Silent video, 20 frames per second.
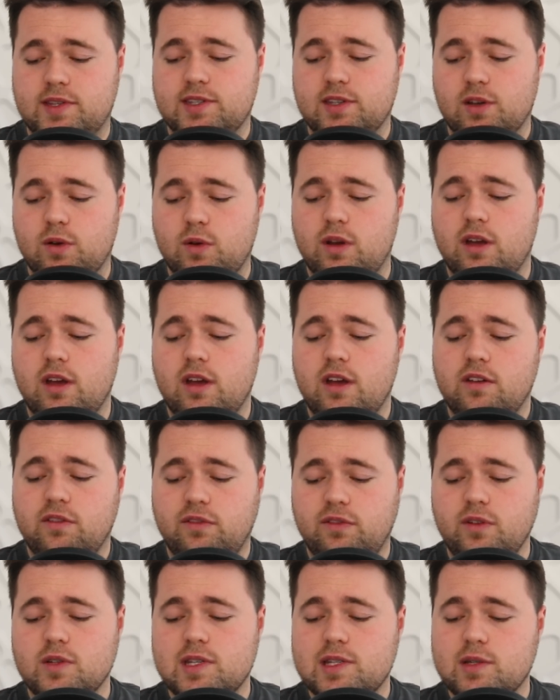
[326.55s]
So
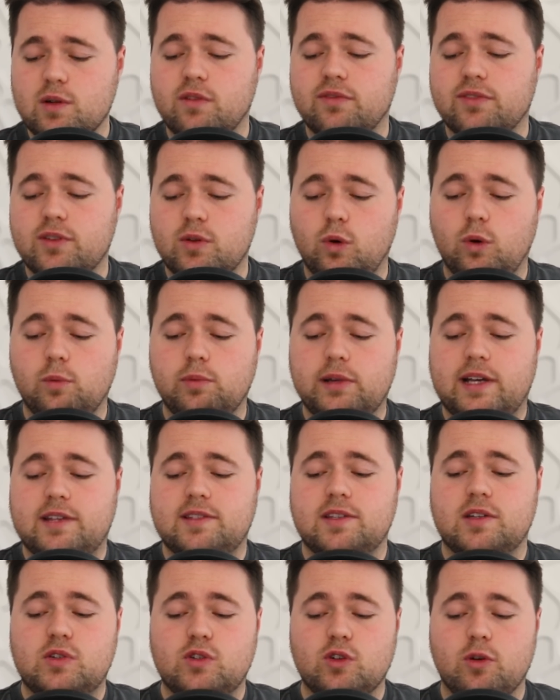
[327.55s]
first off, the All
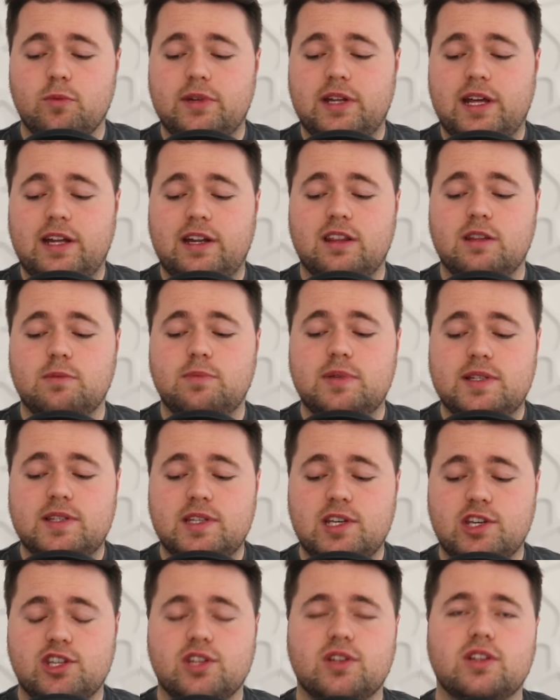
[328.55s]
Blacks are dominating the
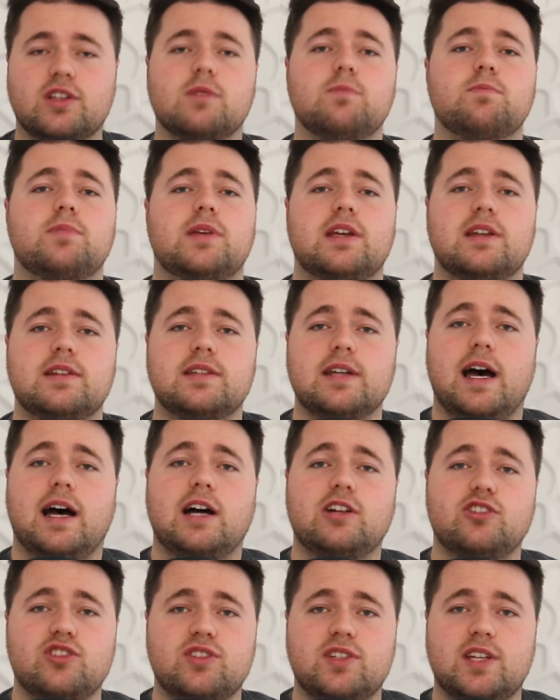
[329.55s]
possession compared to
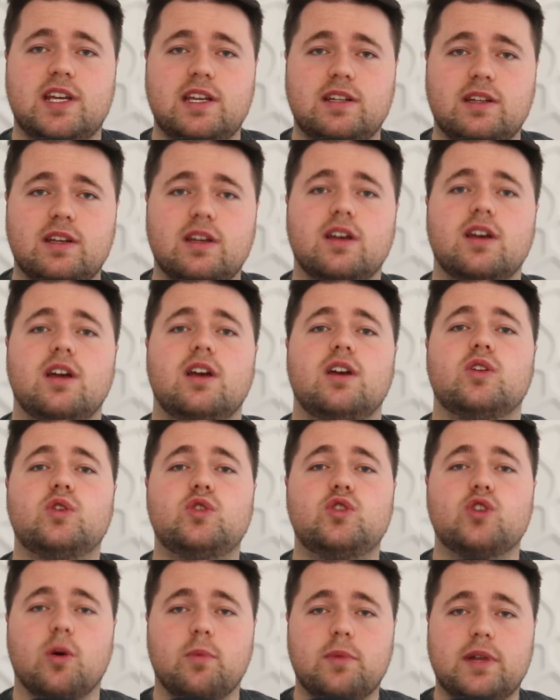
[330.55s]
Argentina
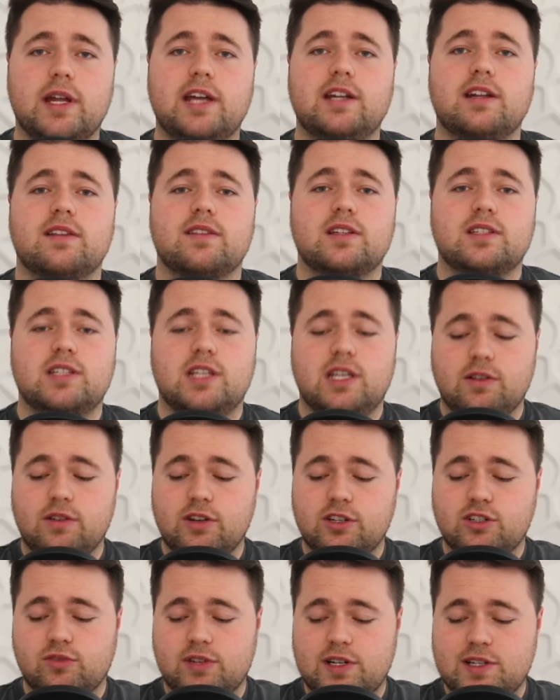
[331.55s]
dominating the
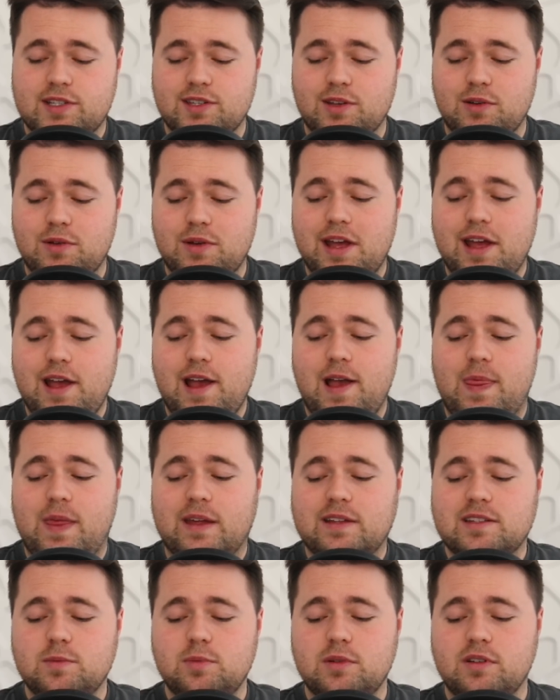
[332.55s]
territory, so
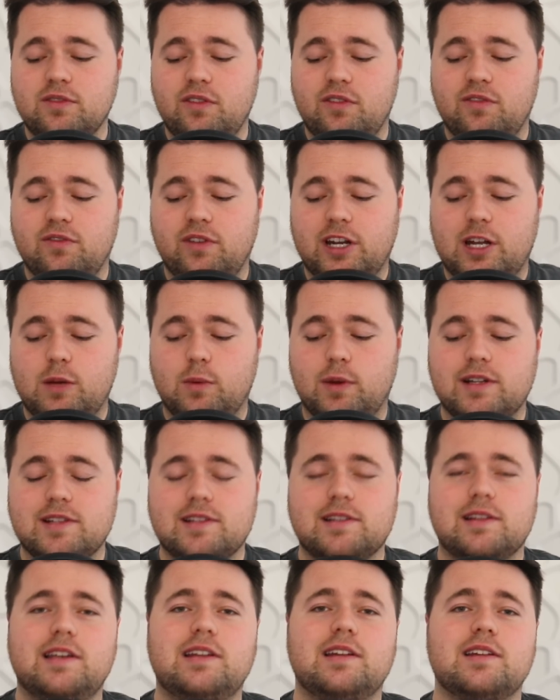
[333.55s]
that's a bit of a funny one.
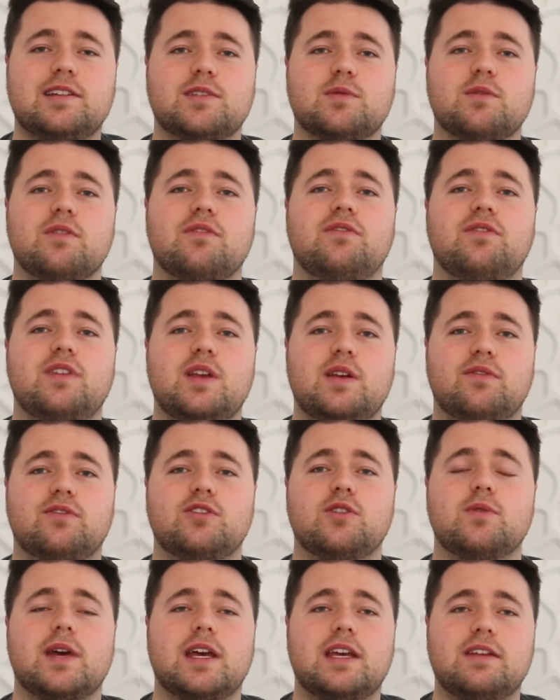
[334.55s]
It's leading to a fair
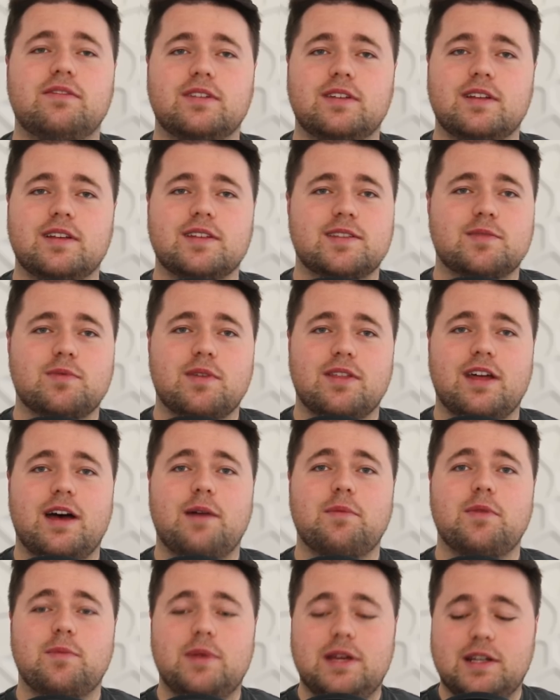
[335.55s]
few evenness with
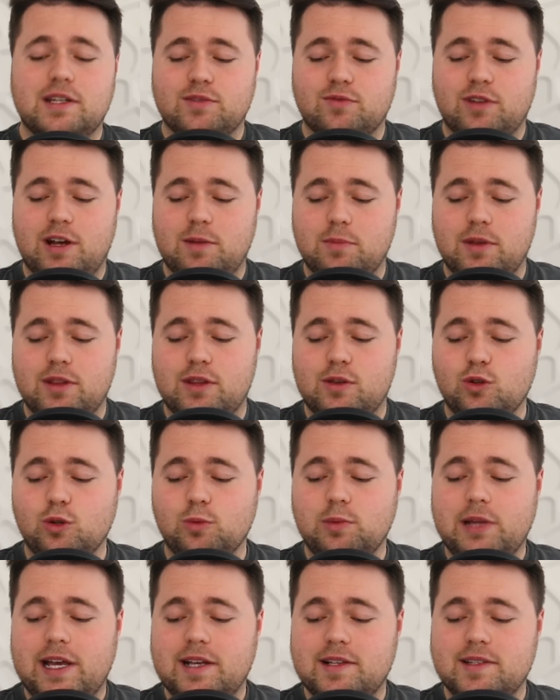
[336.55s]
the meters run, but the
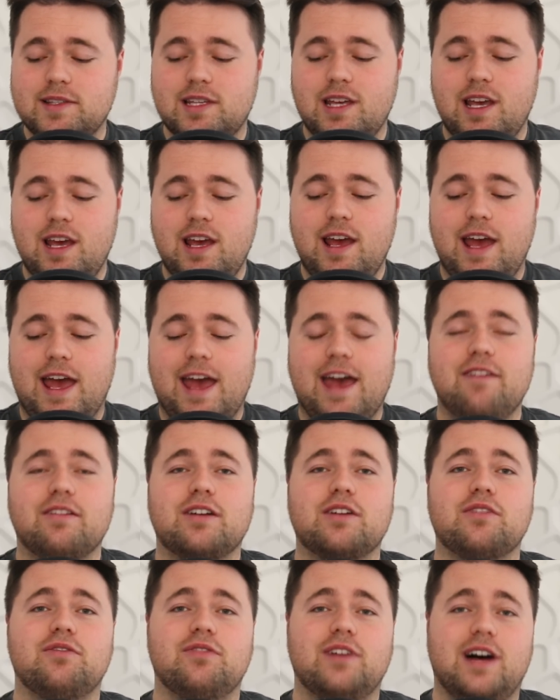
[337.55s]
All Blacks
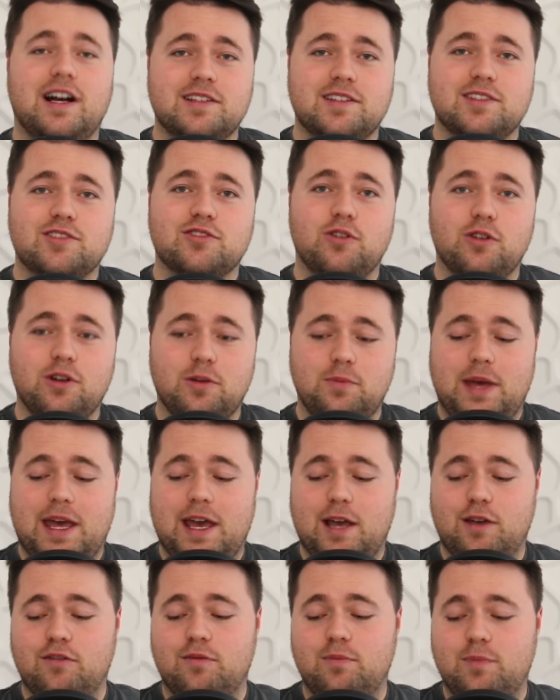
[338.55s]
having a far stronger
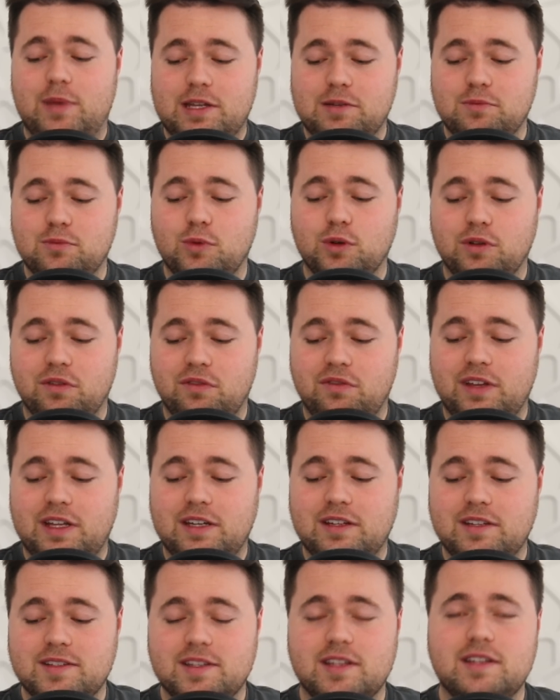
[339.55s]
pack of beaten more
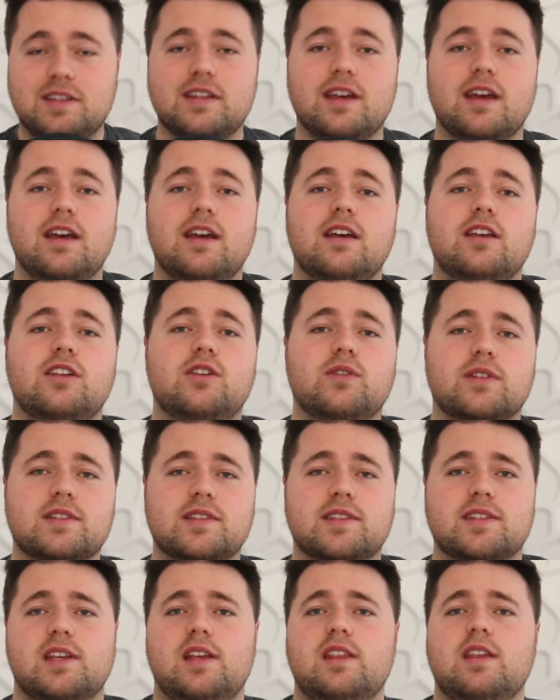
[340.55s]
defenders, and you
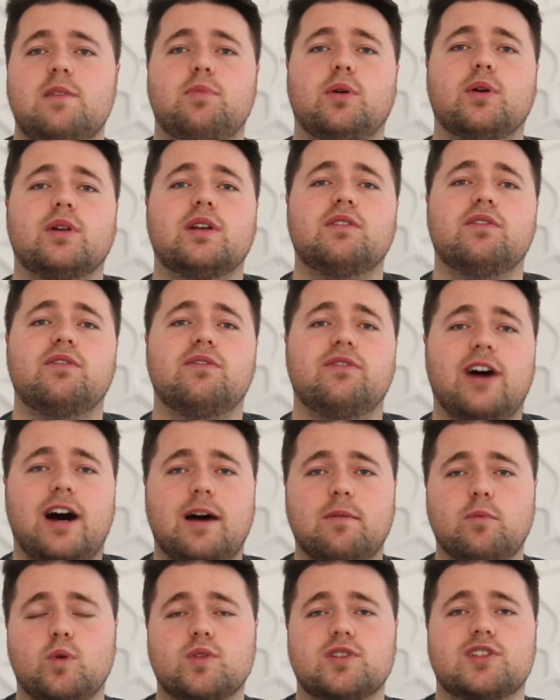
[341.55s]
can see they're putting
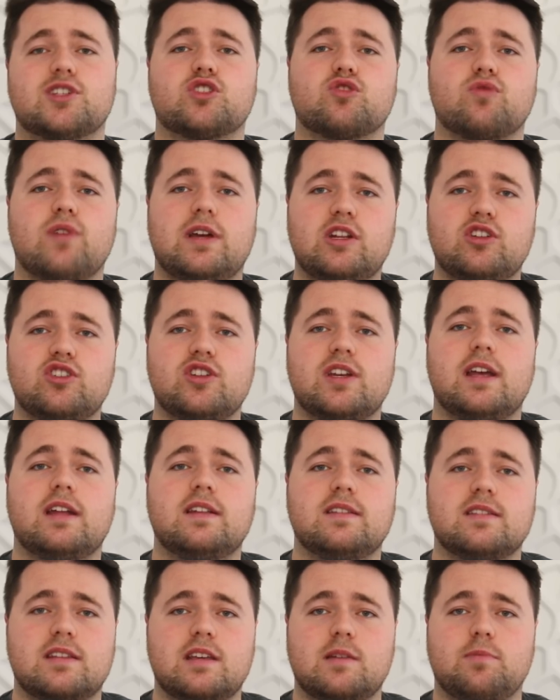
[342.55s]
far more strategy
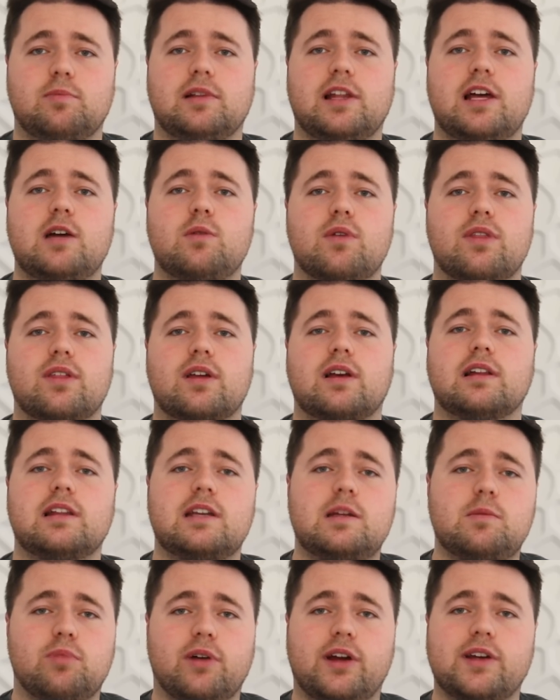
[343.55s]
into their play with the
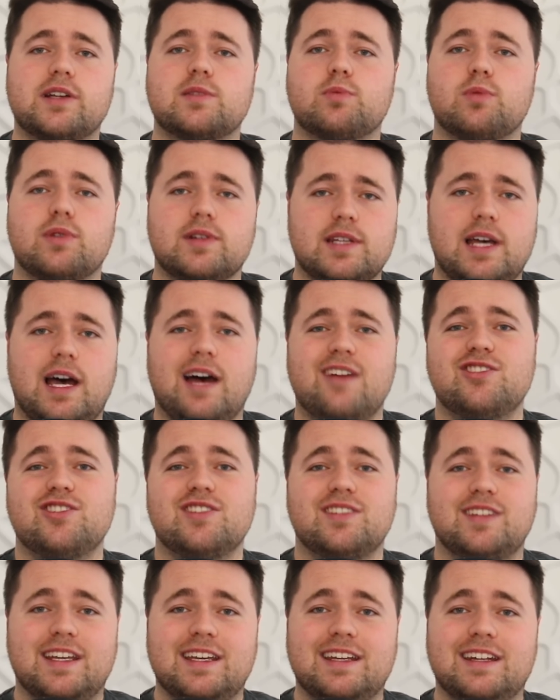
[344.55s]
clean breaks, whereas
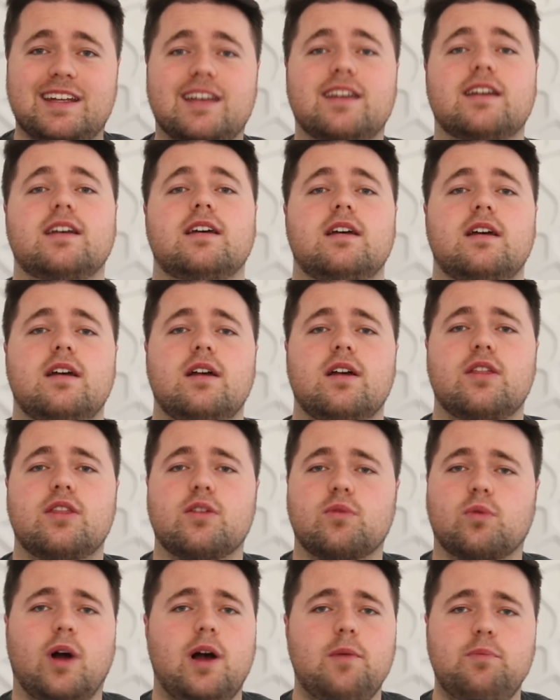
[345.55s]
Argentina,
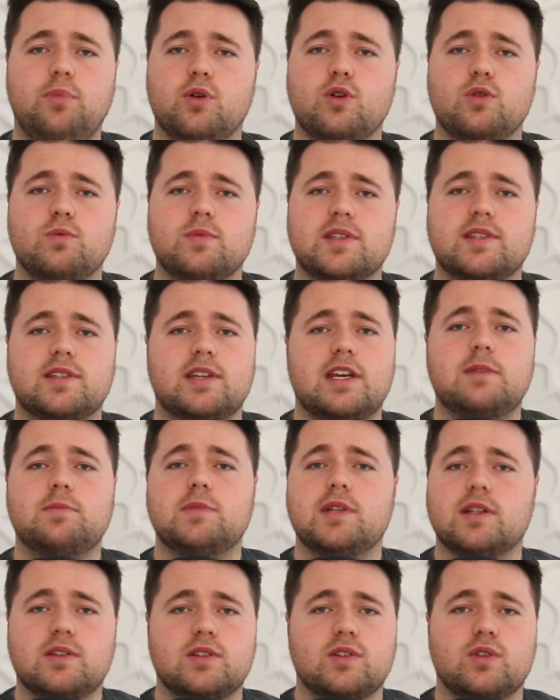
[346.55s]
the right Pumas team
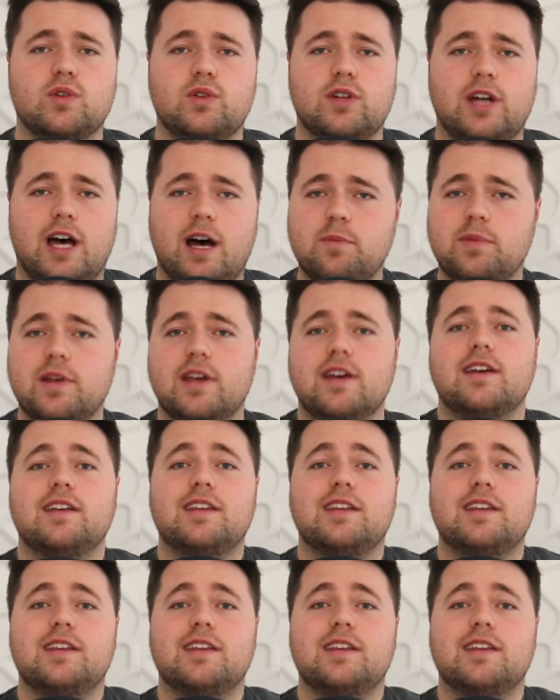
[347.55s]
didn't turn up.